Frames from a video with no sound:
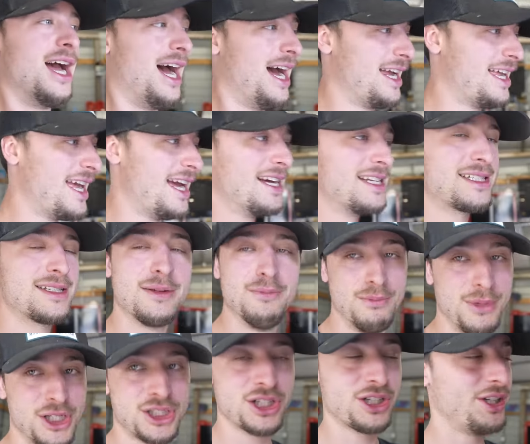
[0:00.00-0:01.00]
I guess
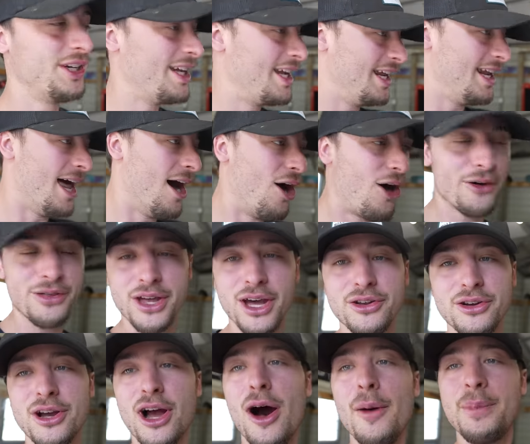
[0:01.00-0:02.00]
Michelin and all the
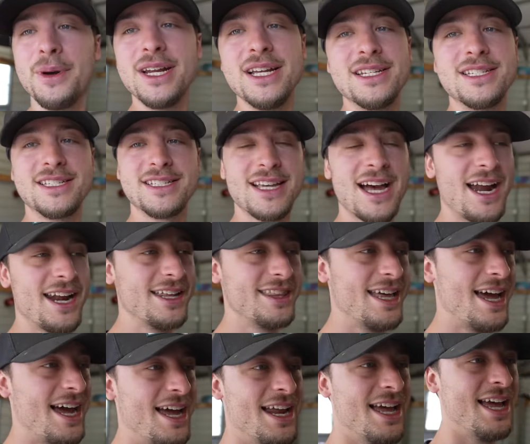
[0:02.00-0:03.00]
other companies decided
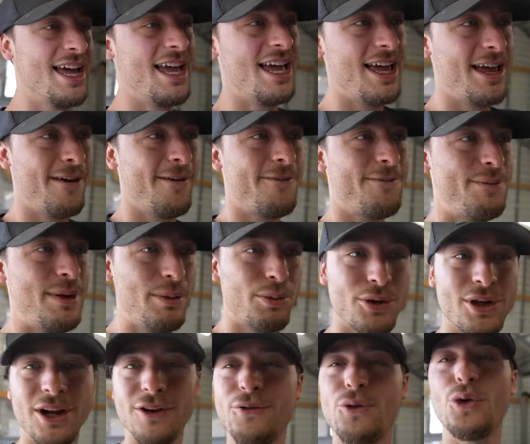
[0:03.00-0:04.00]
that if people
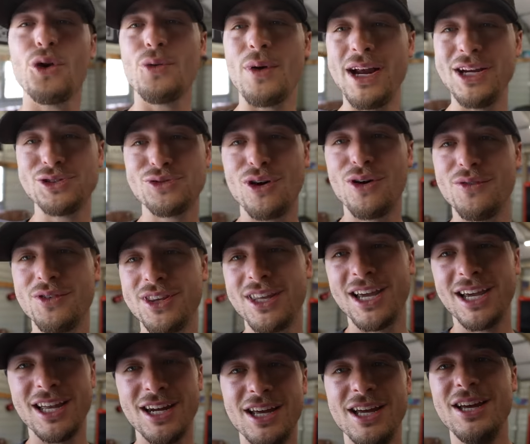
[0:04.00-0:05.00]
can afford Range Rover,
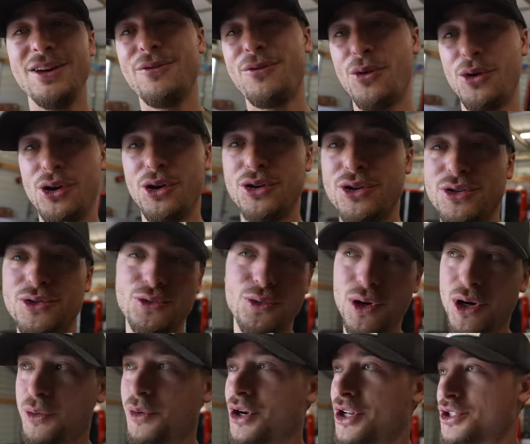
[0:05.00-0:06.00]
they can, for their
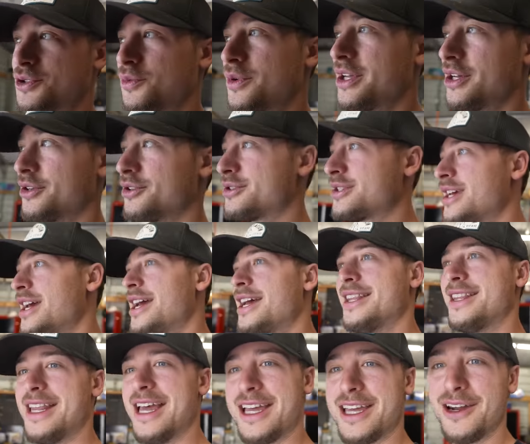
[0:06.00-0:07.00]
21 inch wheels,
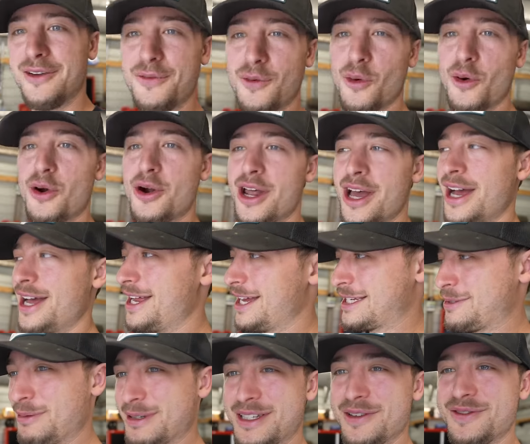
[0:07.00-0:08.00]
they can afford
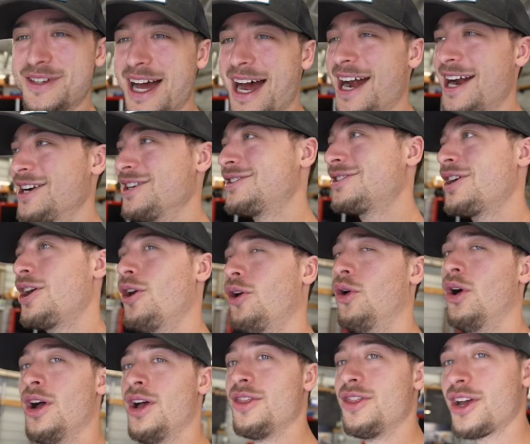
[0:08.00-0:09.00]
expensive tires. So
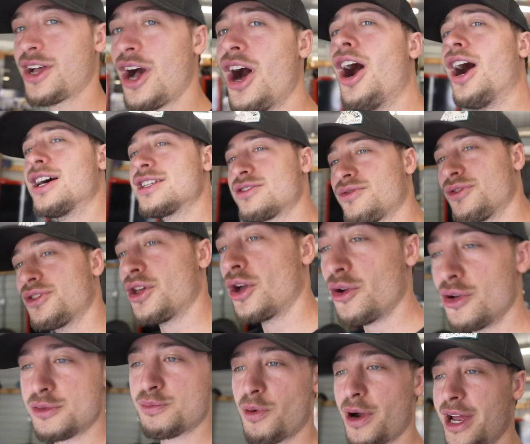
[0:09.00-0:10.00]
the cost for
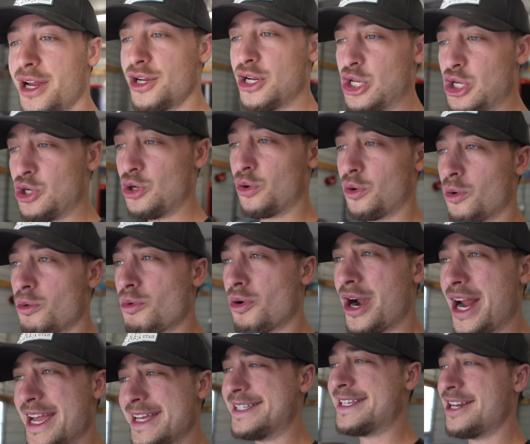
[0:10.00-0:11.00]
those brand new
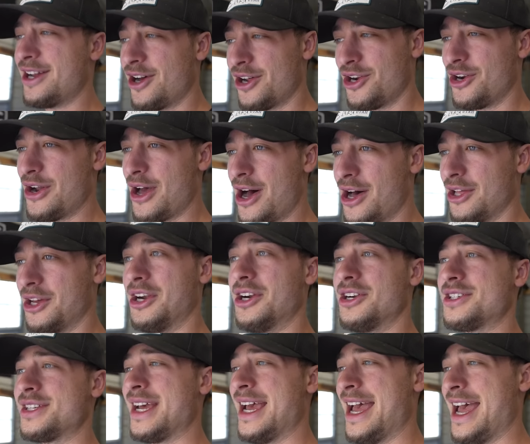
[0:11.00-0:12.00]
were
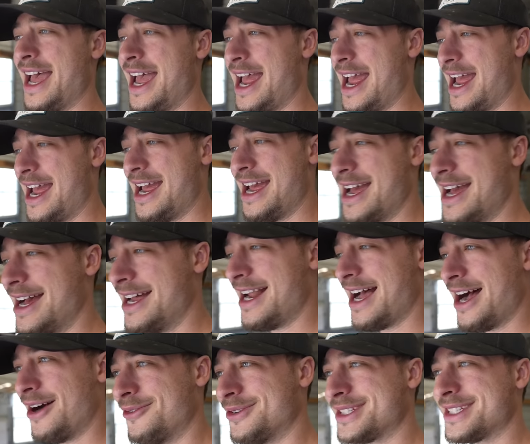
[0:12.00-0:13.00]
$1,800, and
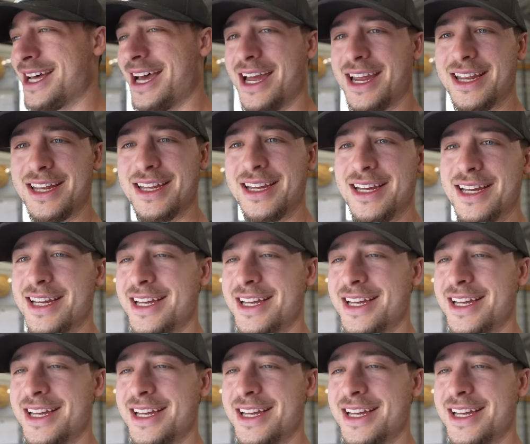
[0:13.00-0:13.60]
I was like,